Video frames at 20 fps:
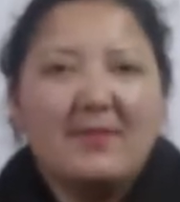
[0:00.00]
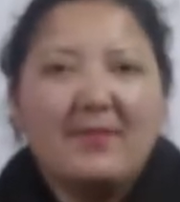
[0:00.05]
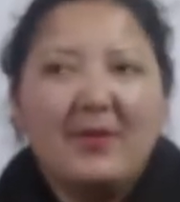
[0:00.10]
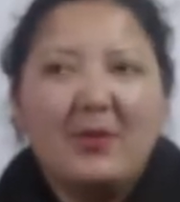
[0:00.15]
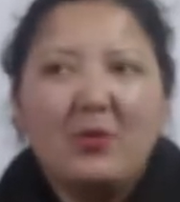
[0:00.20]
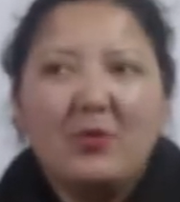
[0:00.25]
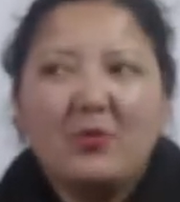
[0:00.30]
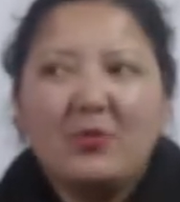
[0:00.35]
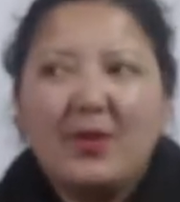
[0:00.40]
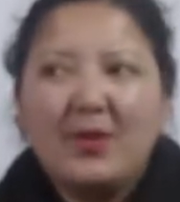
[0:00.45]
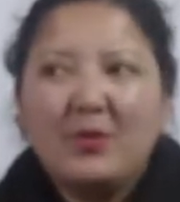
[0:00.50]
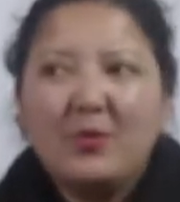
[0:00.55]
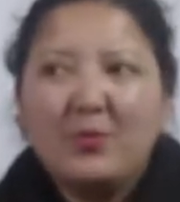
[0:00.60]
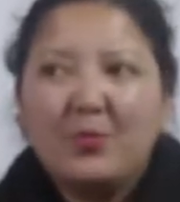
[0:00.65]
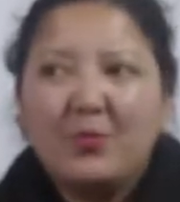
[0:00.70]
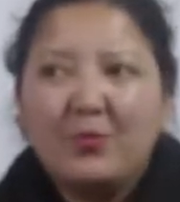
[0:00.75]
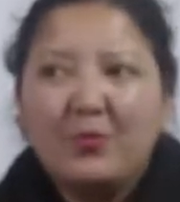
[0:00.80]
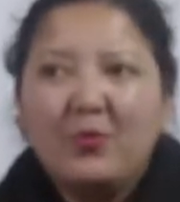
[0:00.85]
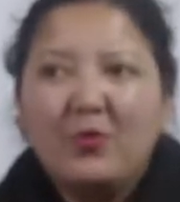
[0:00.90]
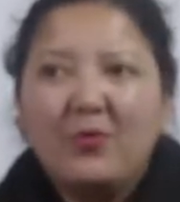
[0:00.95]
when you're trying to
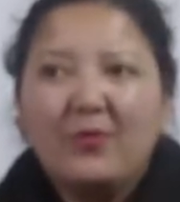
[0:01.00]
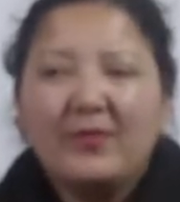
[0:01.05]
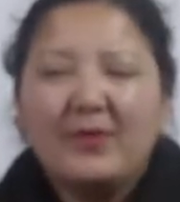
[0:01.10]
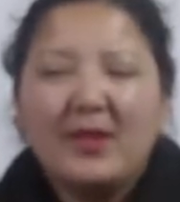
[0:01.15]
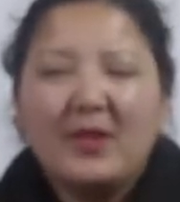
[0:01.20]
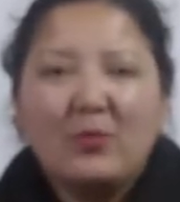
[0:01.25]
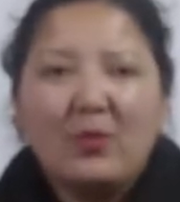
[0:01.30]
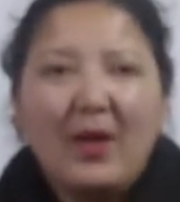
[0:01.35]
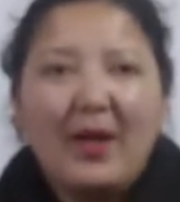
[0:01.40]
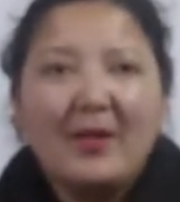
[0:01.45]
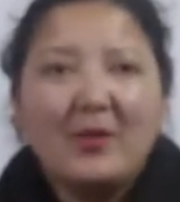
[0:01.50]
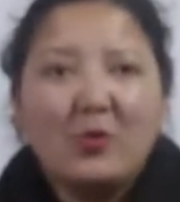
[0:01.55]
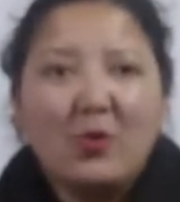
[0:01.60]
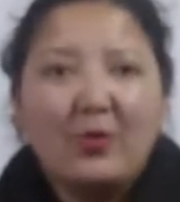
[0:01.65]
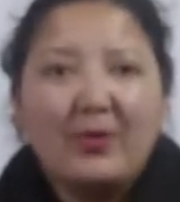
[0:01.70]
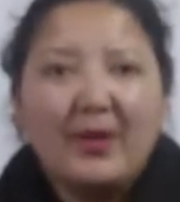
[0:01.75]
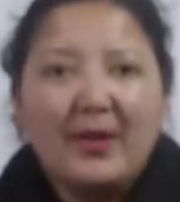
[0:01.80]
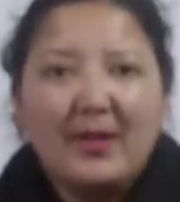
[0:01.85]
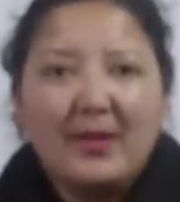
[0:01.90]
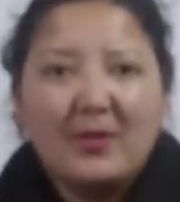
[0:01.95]
prove that why
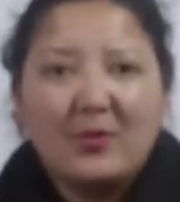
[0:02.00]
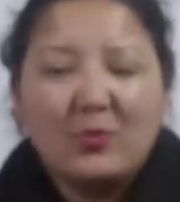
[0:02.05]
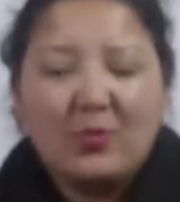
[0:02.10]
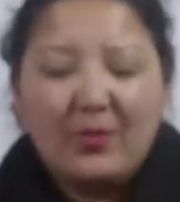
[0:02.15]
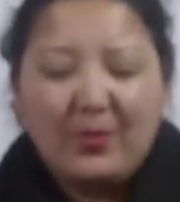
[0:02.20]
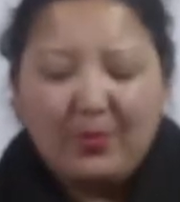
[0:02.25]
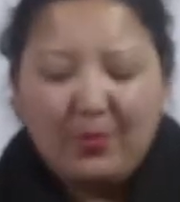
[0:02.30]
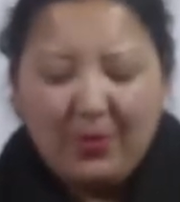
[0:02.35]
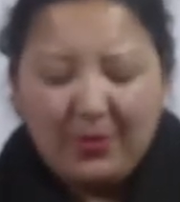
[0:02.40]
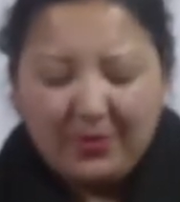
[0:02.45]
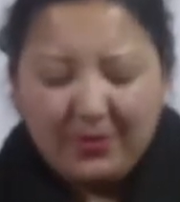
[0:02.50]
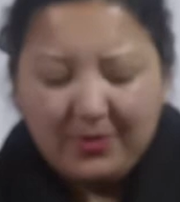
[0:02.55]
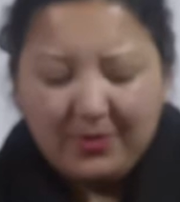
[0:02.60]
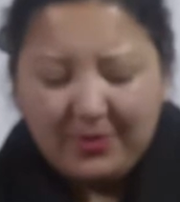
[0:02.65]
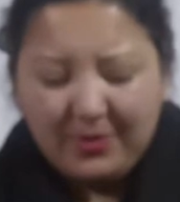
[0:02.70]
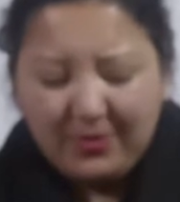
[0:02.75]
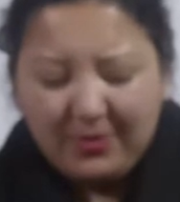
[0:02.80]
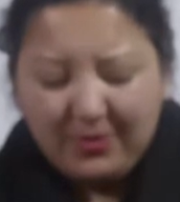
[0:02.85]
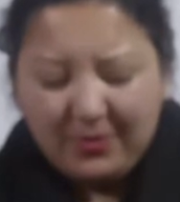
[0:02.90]
talking is so important.